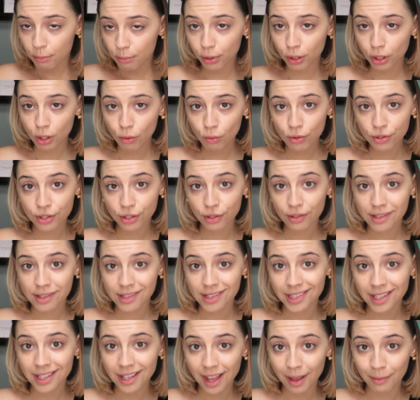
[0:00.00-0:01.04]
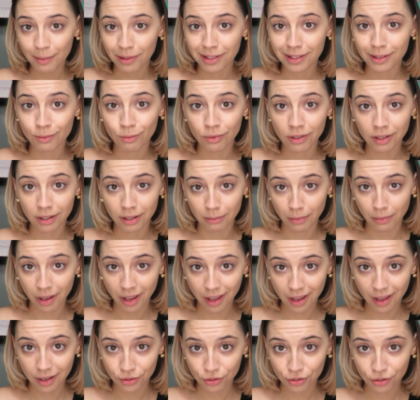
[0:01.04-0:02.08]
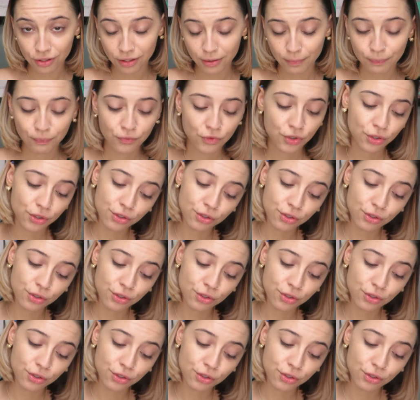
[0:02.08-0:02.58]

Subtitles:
but no one's gonna see that because I'm wearing a mask.